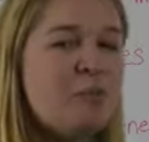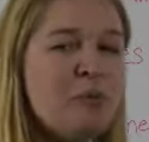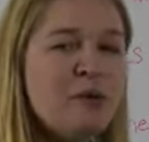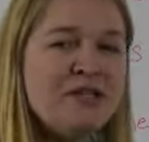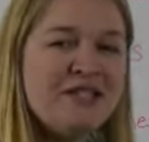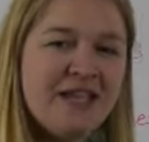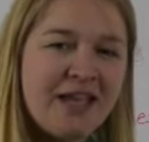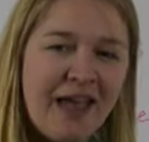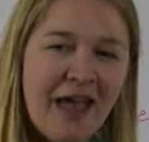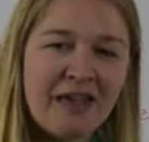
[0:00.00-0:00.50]
put
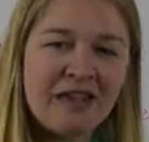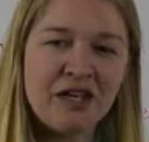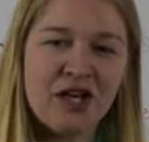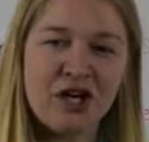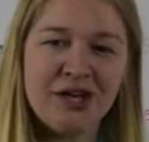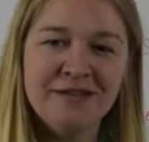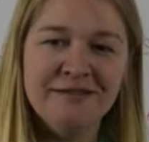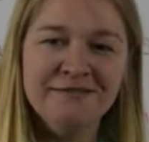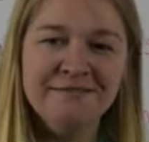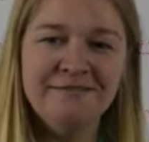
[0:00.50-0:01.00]

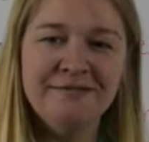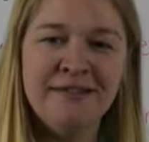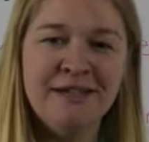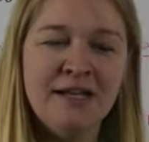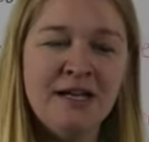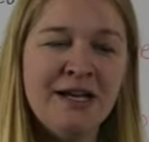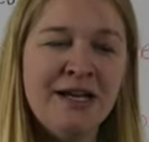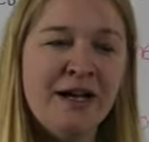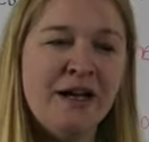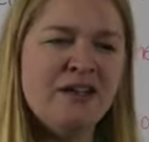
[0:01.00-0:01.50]
together.
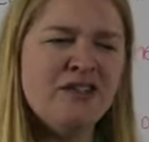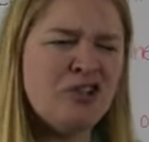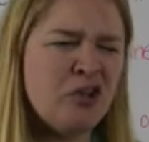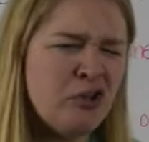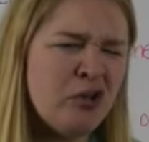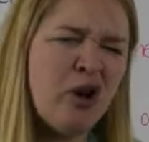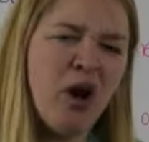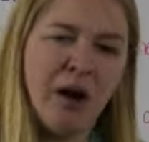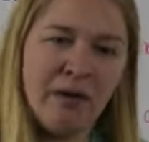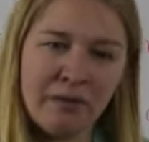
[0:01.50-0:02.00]
So
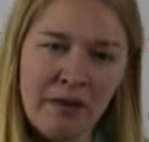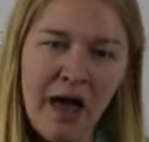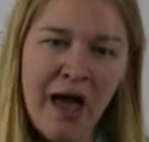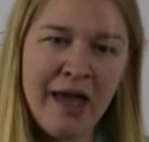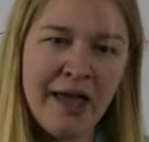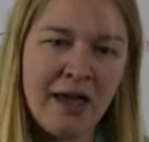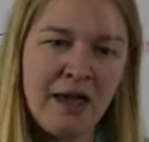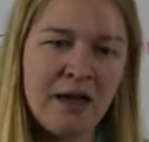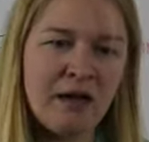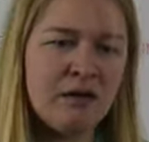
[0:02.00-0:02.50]
they're
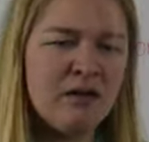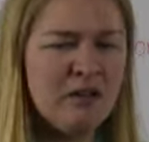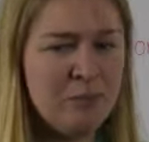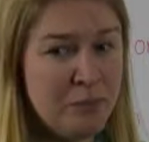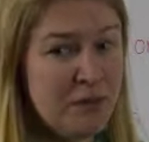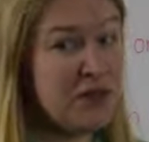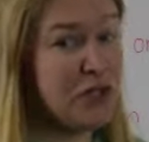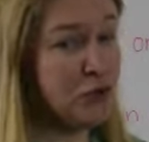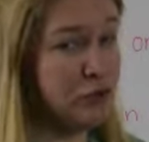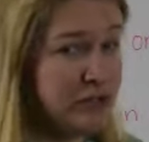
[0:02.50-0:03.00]
alike, but they're